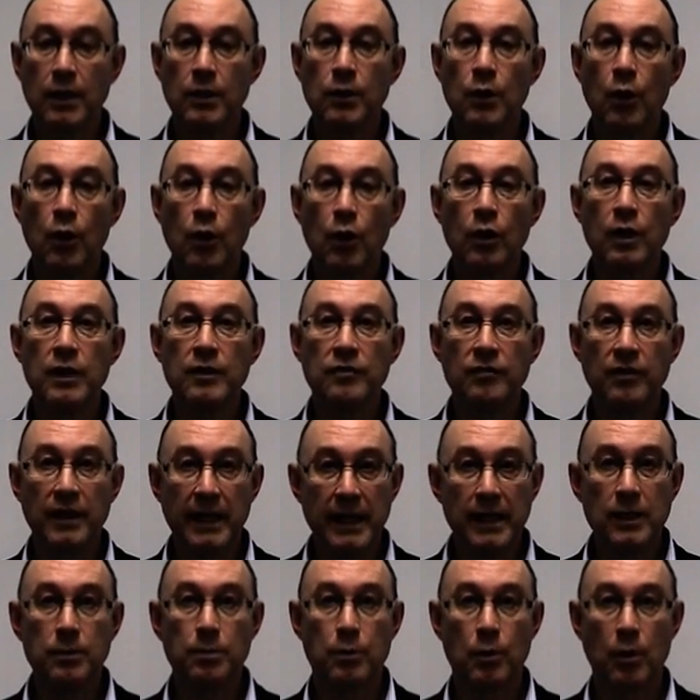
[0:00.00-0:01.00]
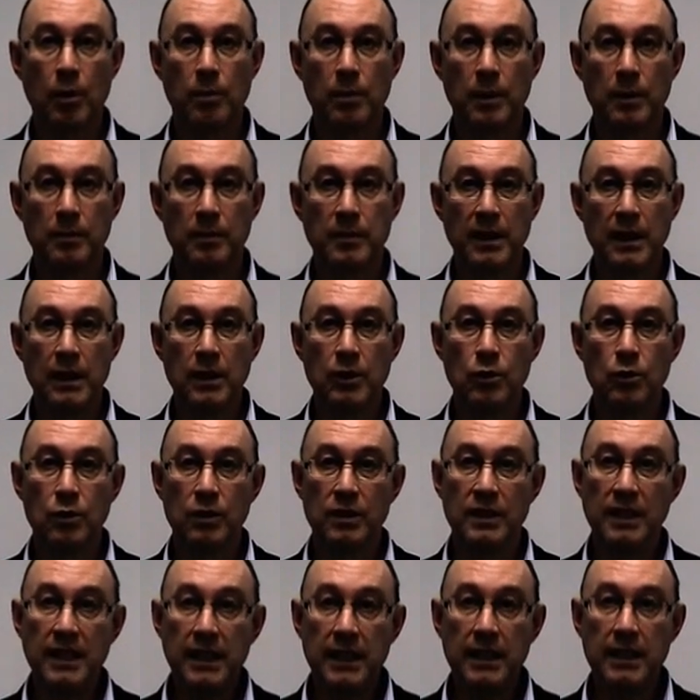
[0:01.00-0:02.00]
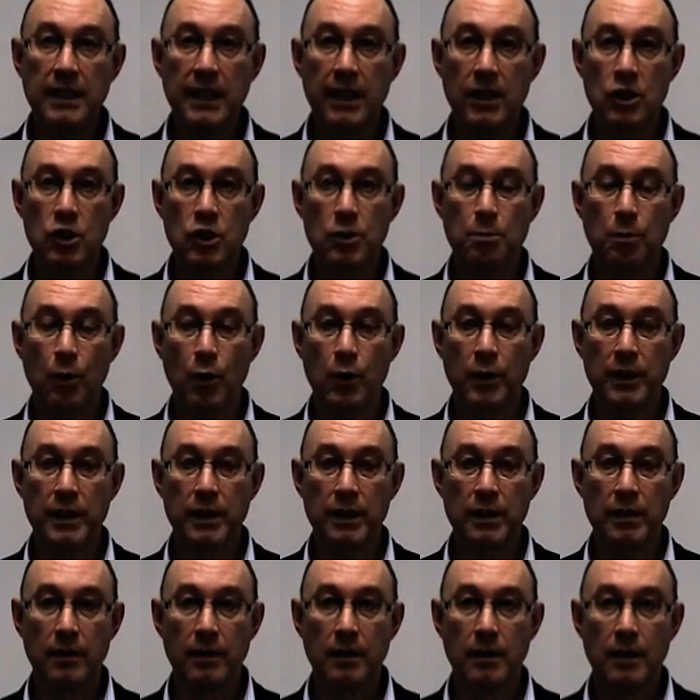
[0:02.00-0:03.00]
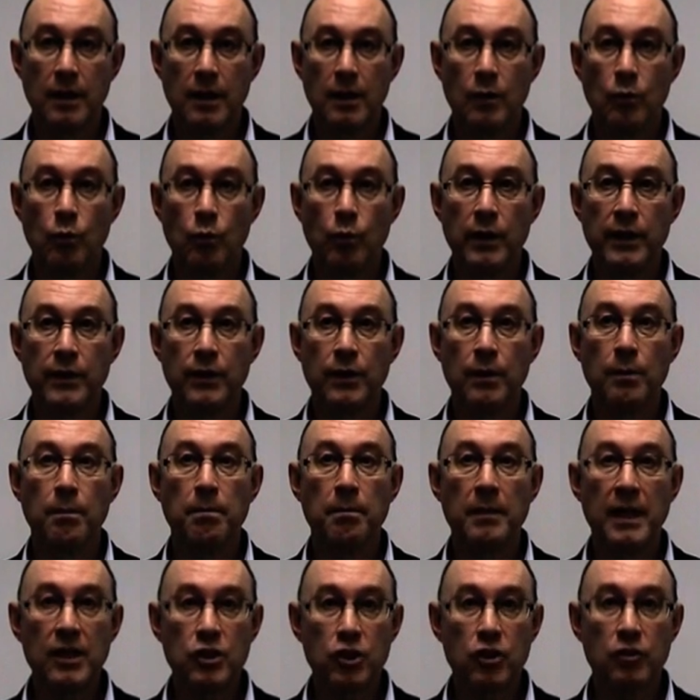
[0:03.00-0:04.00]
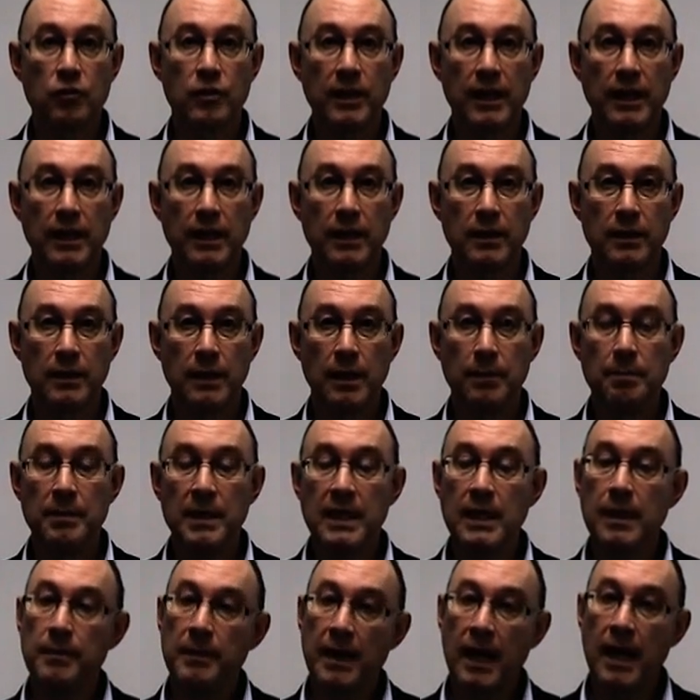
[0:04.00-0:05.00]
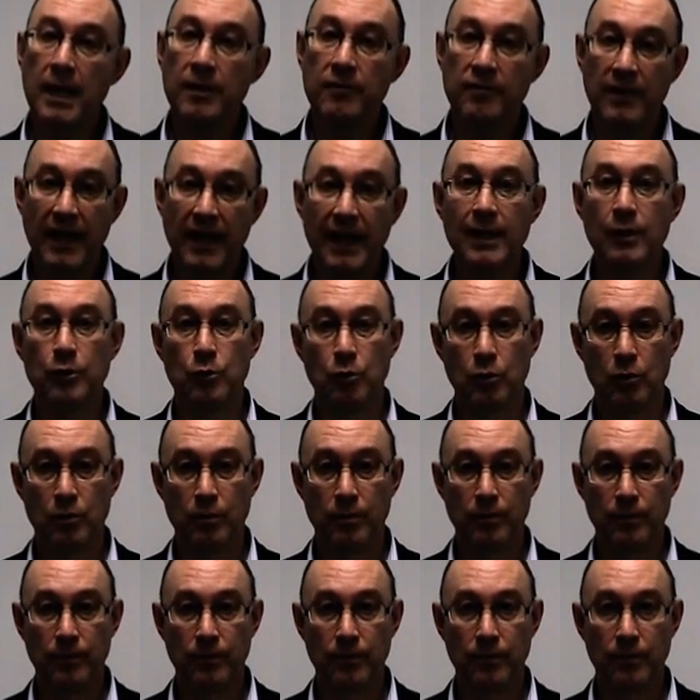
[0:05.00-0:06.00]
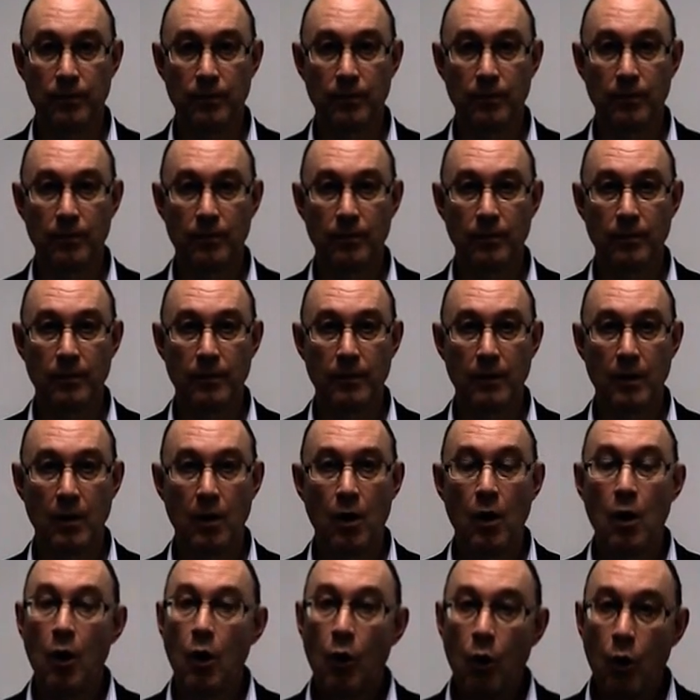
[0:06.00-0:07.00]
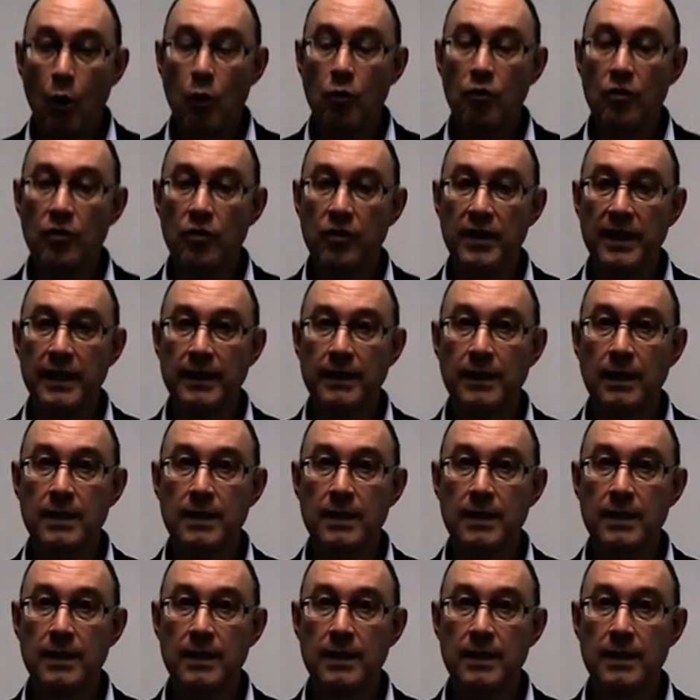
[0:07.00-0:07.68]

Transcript: an early weight problem in your teenage boy with measuring the BMI value? Overweight